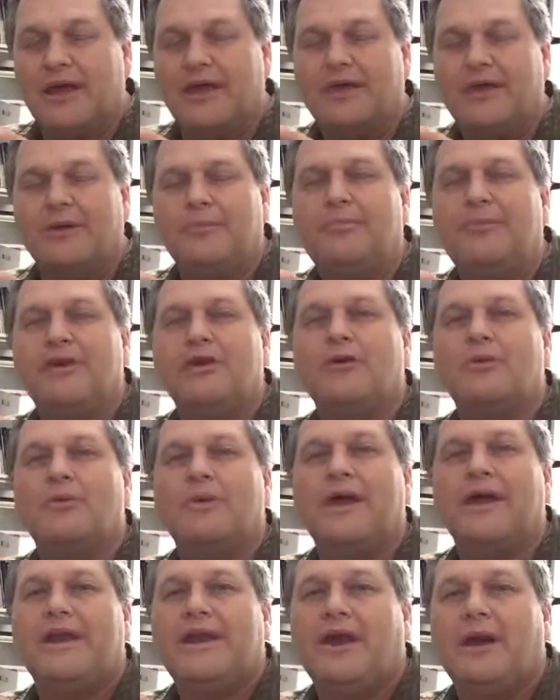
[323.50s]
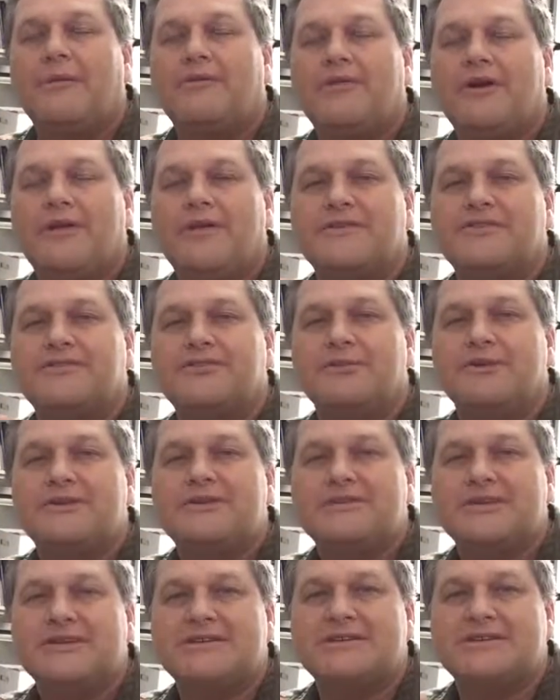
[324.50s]
in a bigger way now with all this
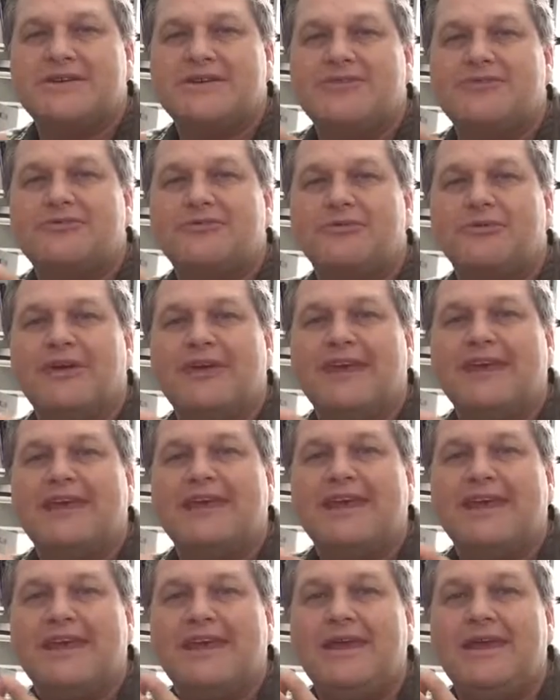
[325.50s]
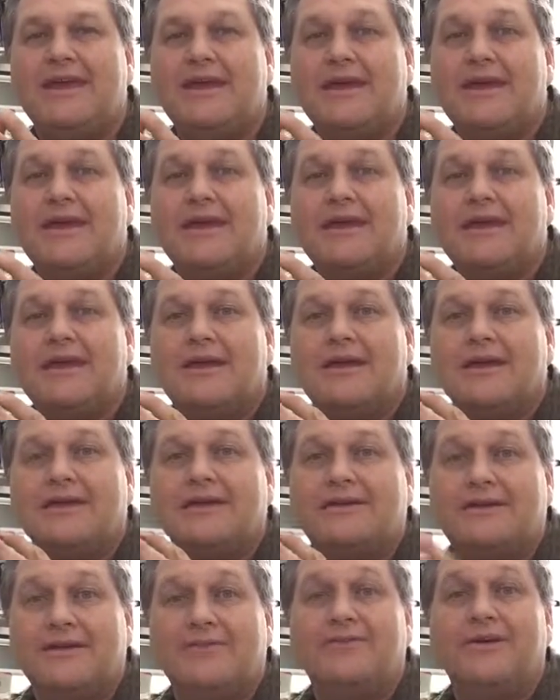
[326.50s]
360, 3D,
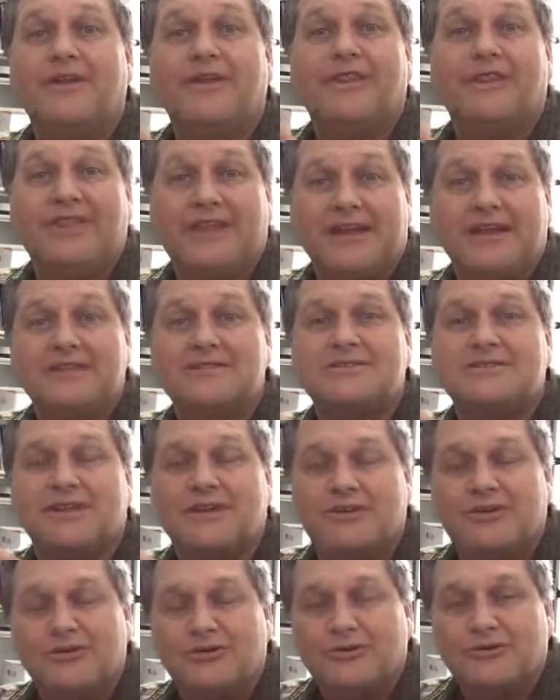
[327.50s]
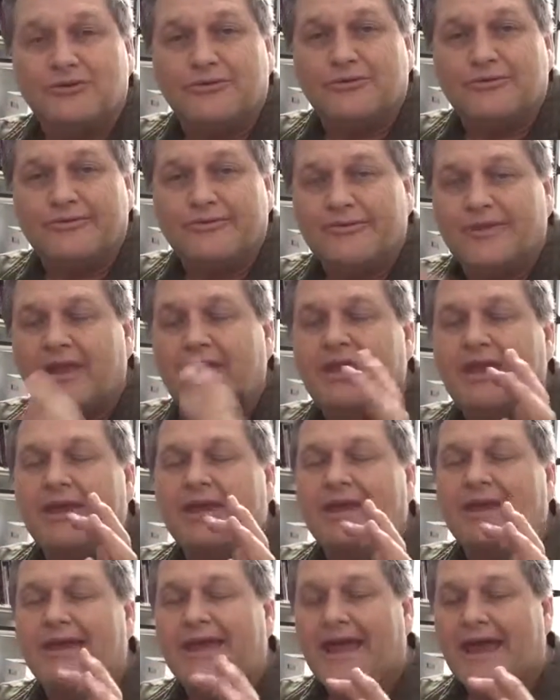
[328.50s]
different things to do.
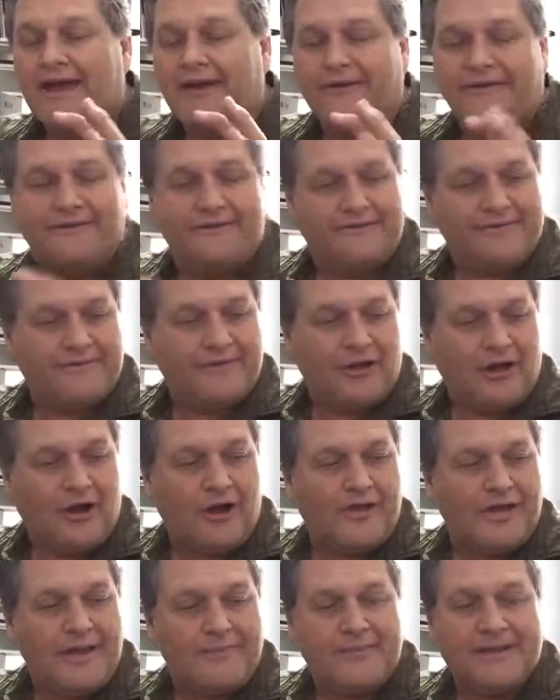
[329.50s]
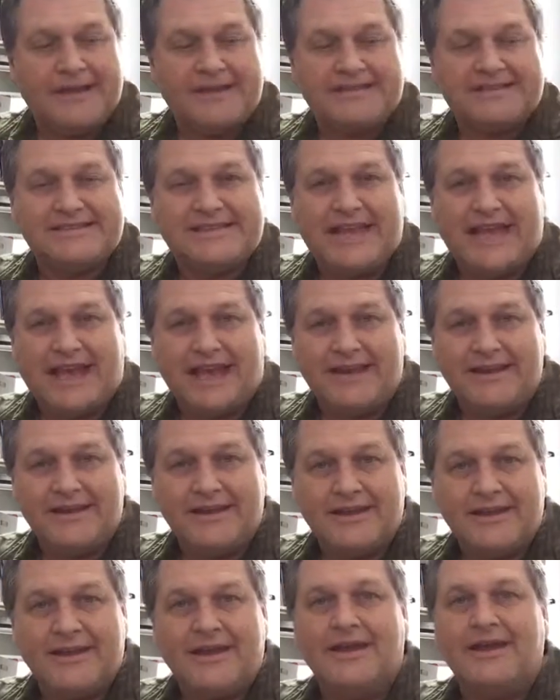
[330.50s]
Now, all that being said,
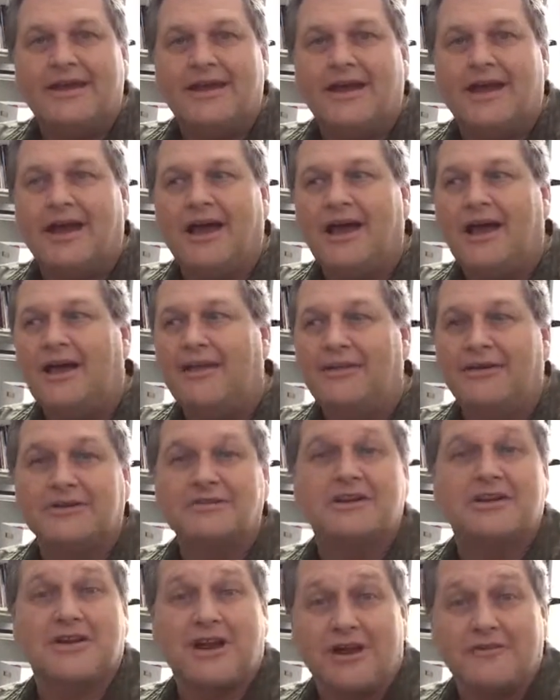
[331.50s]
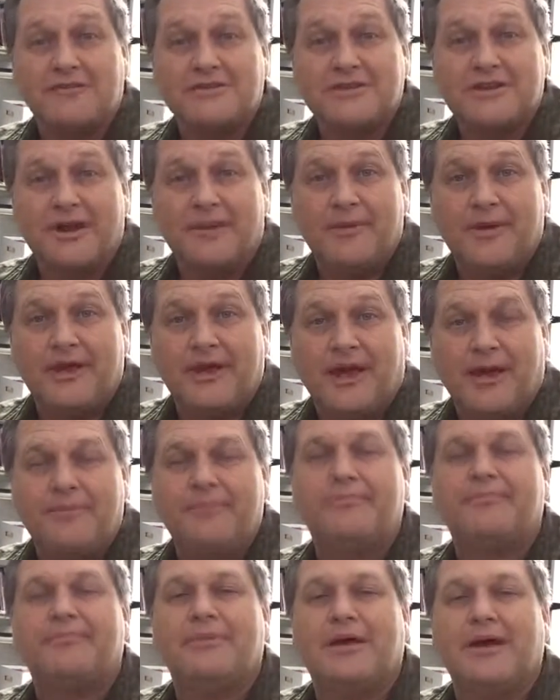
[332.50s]
there is a conference coming
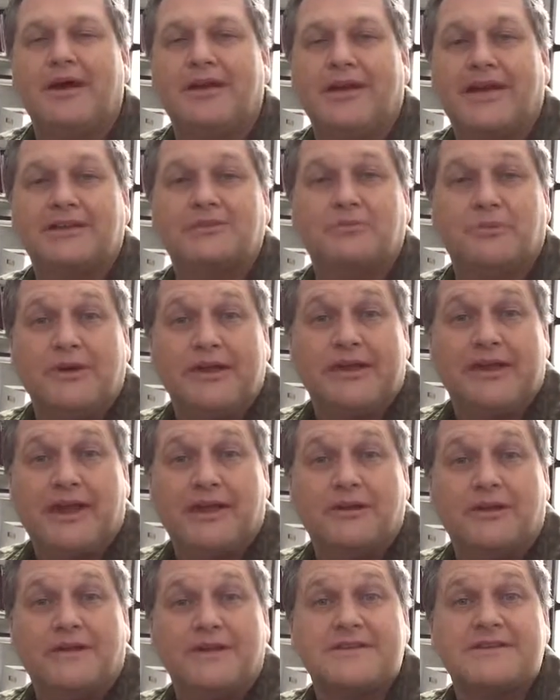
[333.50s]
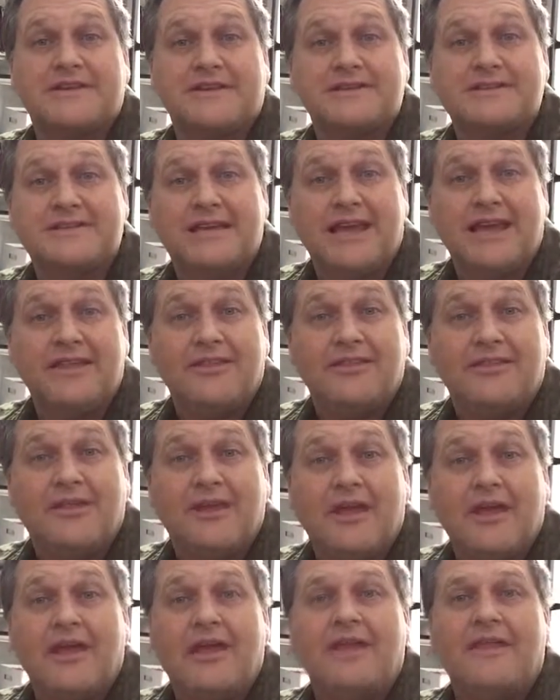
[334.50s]
up next weekend on the 16th
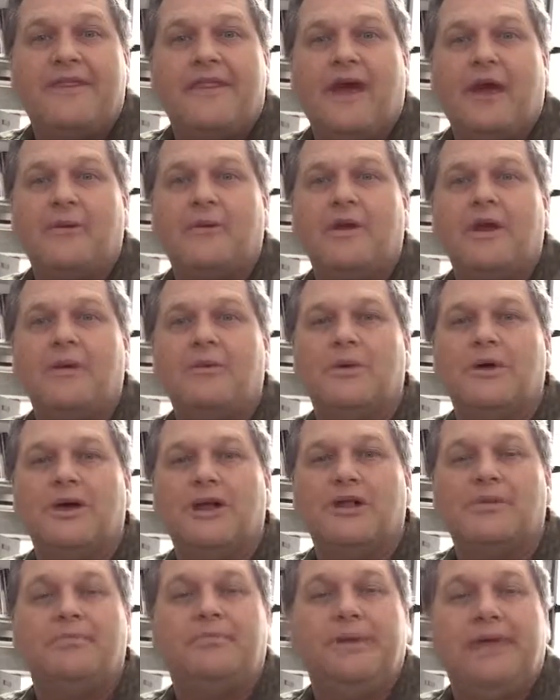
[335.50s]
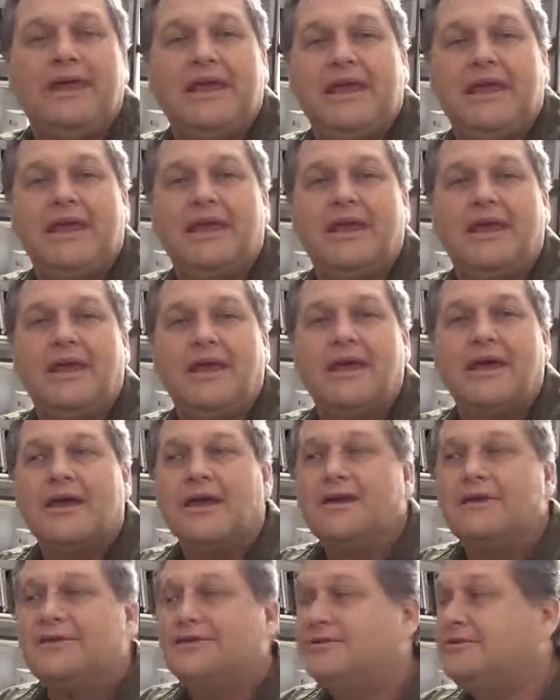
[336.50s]
that we will be,
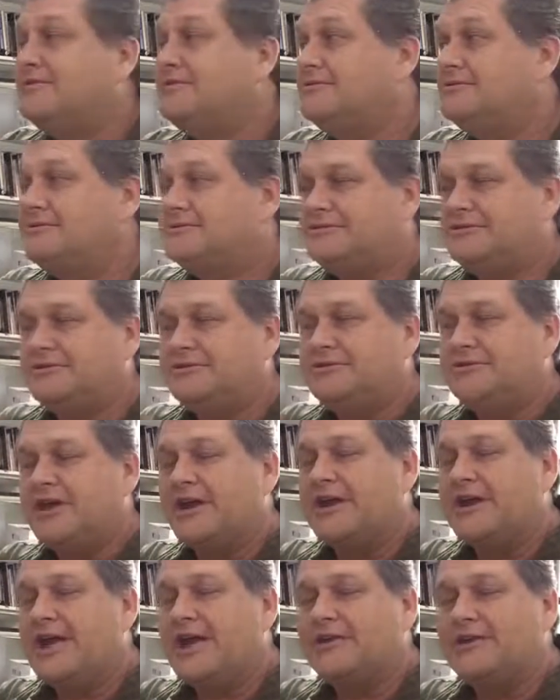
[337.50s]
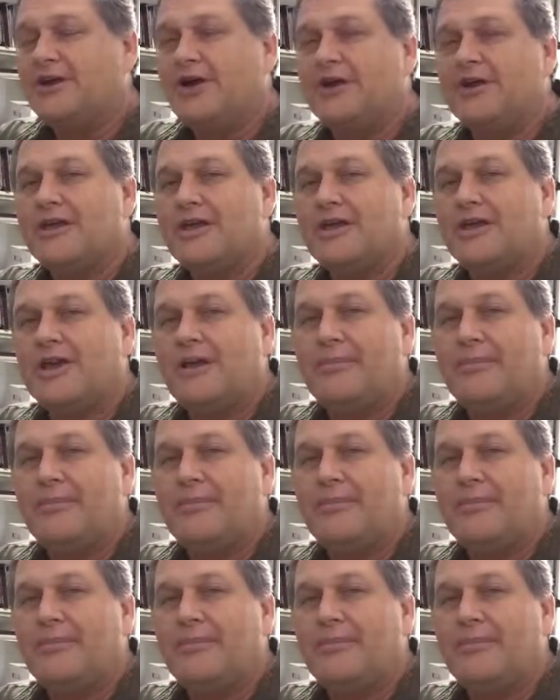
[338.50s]
Jen and I, talking